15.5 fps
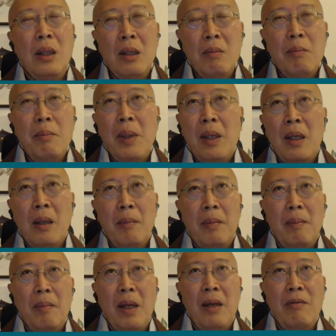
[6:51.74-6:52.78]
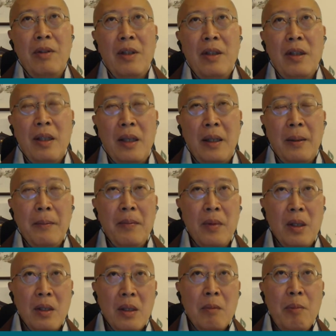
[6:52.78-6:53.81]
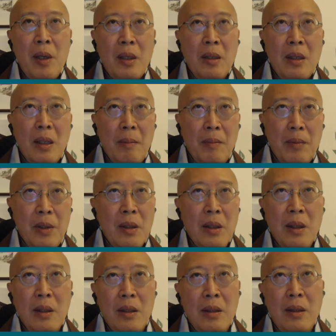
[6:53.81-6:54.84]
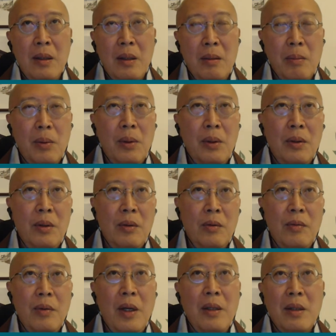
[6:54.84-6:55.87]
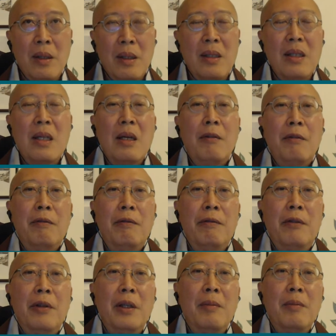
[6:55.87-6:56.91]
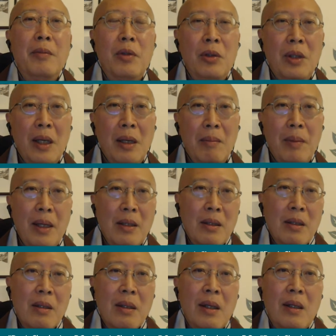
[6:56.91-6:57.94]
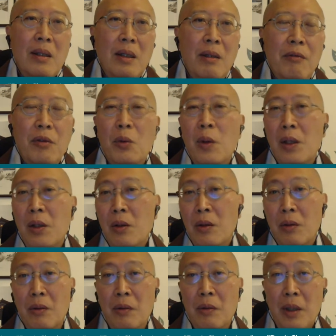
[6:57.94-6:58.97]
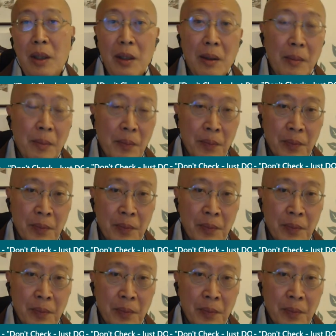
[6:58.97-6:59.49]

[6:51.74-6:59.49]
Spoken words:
didn't pick up everything. He just picked up certain important phrases, enough for him to get by. Just like if you went to Korea,